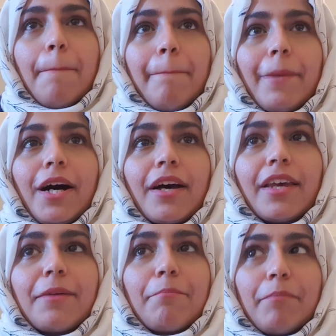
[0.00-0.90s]

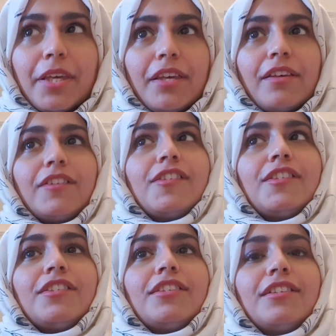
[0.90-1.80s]
my
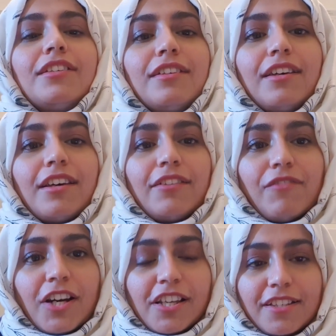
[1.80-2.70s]
biggest
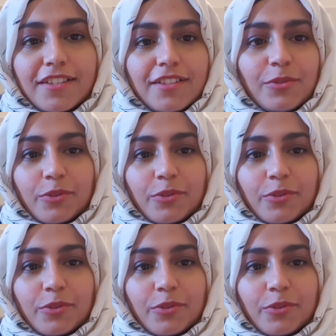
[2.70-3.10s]
advice